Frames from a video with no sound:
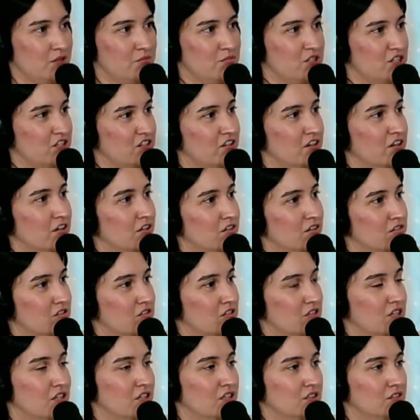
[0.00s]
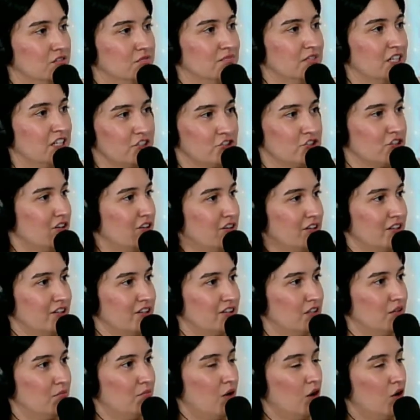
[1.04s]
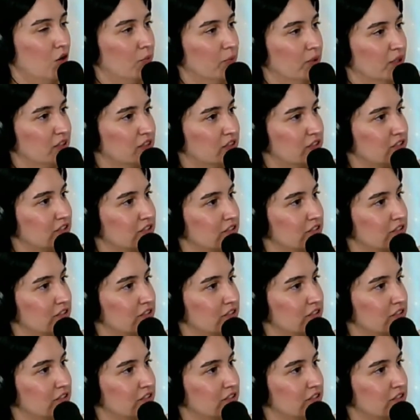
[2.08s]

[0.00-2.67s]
Comes and goes. I'm not drawing at the moment.